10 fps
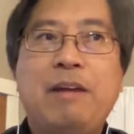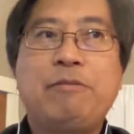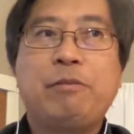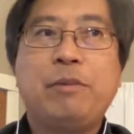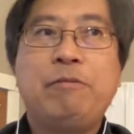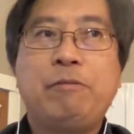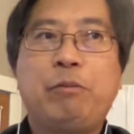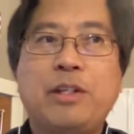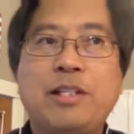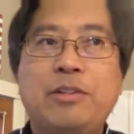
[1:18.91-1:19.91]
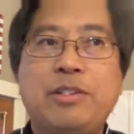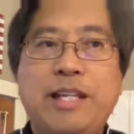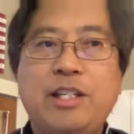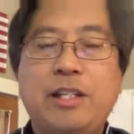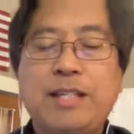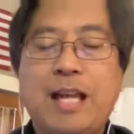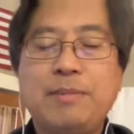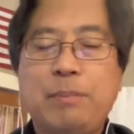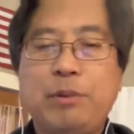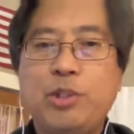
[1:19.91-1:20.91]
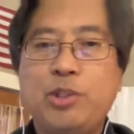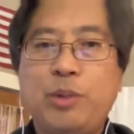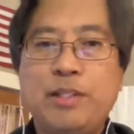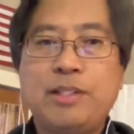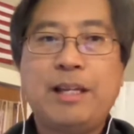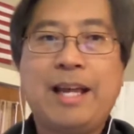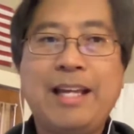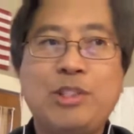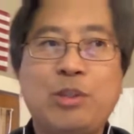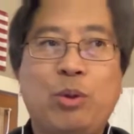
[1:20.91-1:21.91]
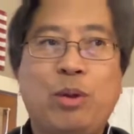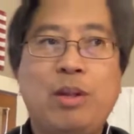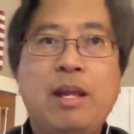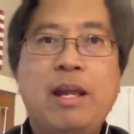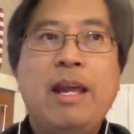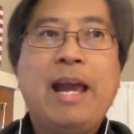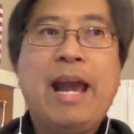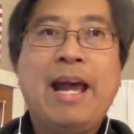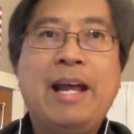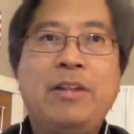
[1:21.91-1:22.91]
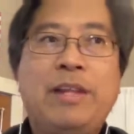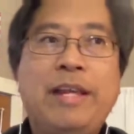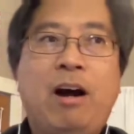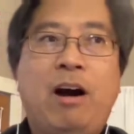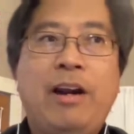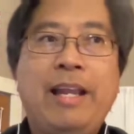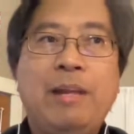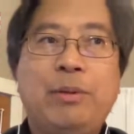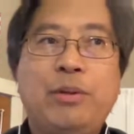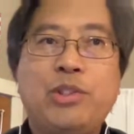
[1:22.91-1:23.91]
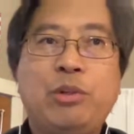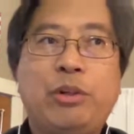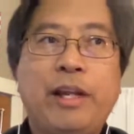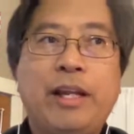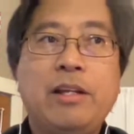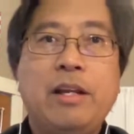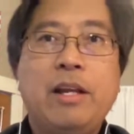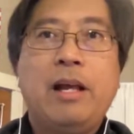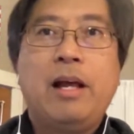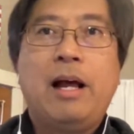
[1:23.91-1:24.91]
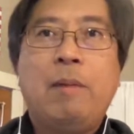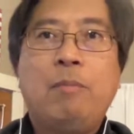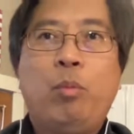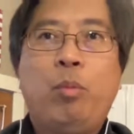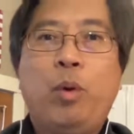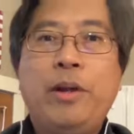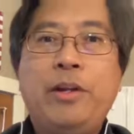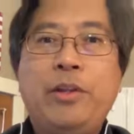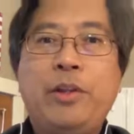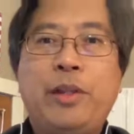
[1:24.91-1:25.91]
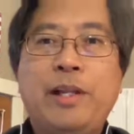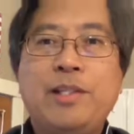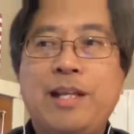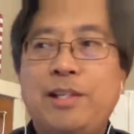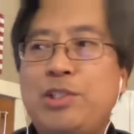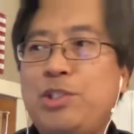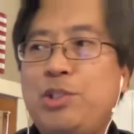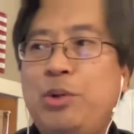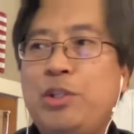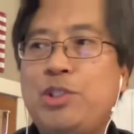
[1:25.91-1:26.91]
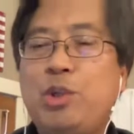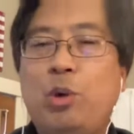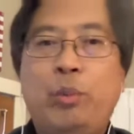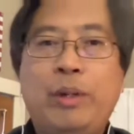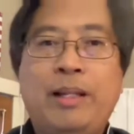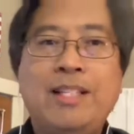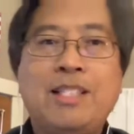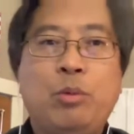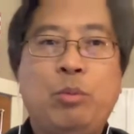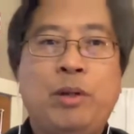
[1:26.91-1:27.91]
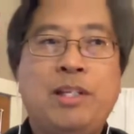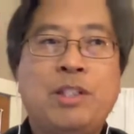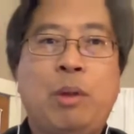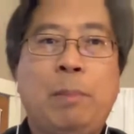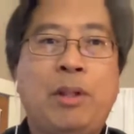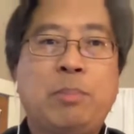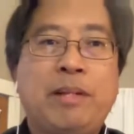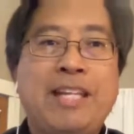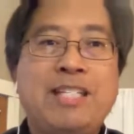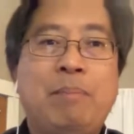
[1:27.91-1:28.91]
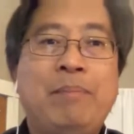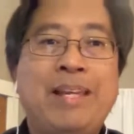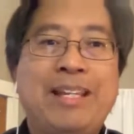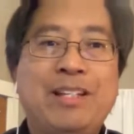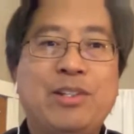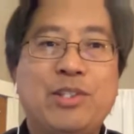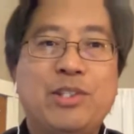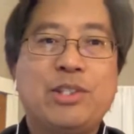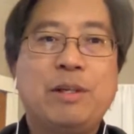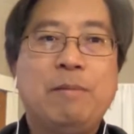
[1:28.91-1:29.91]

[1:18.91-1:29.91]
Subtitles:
we've worked on teaching the times tables to students in high school, and they are able to learn it. One of the things that students don't realize is what multiplication means.